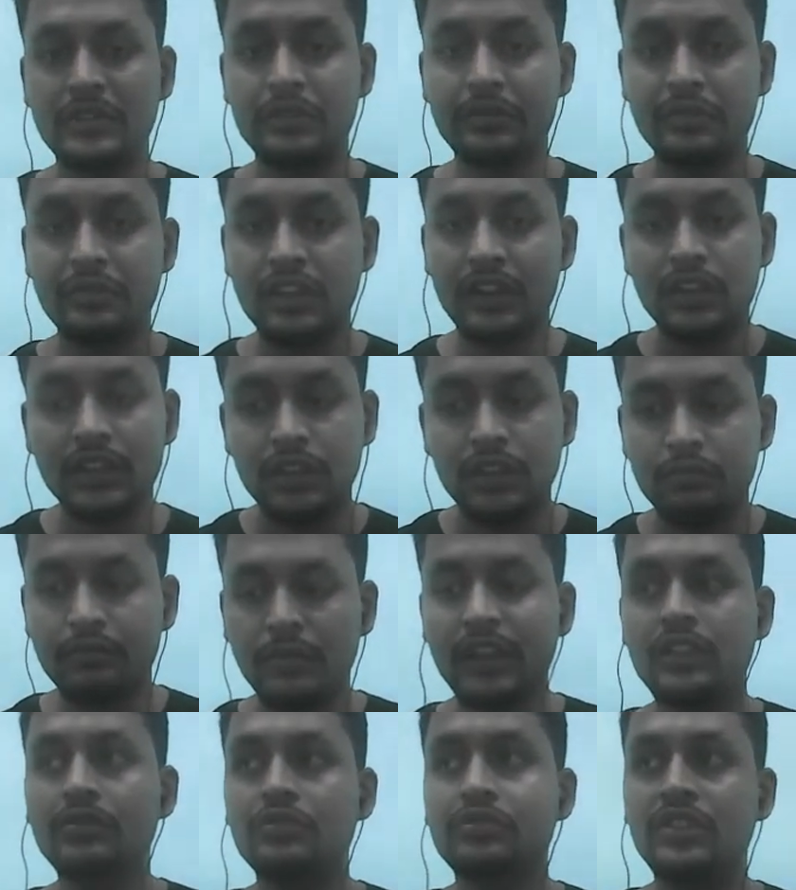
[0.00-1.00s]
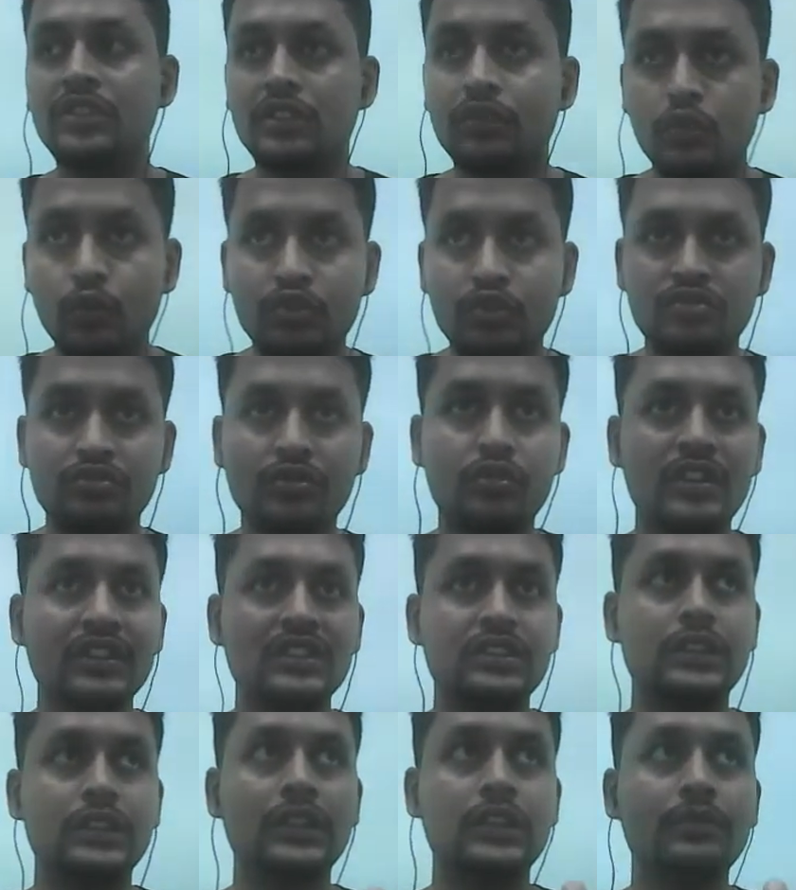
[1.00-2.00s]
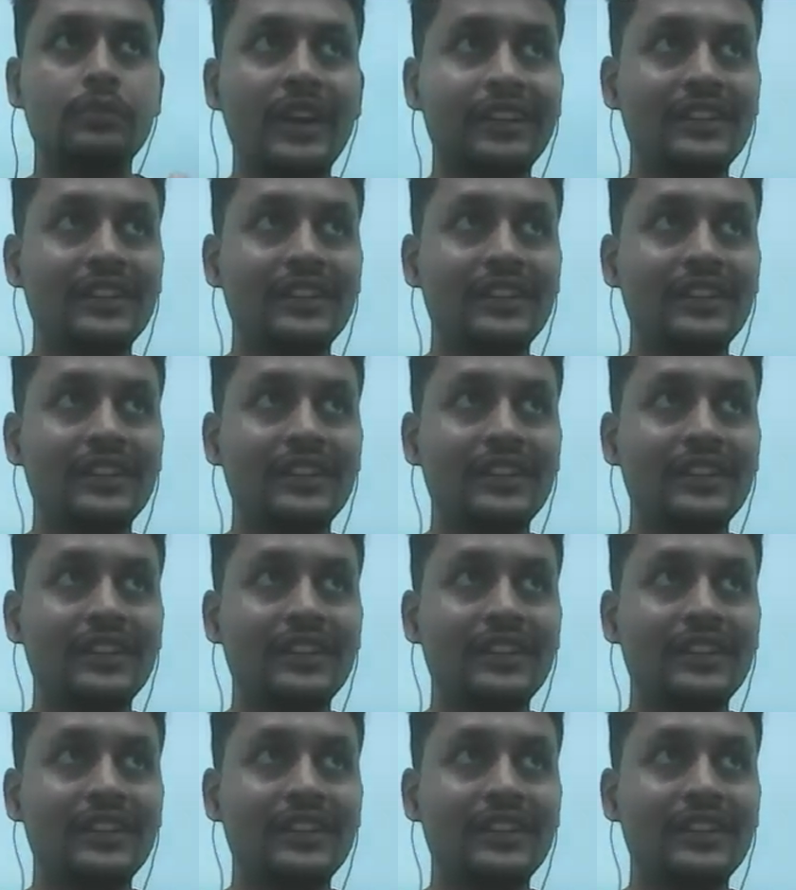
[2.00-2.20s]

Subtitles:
specifically by using Wood's notation,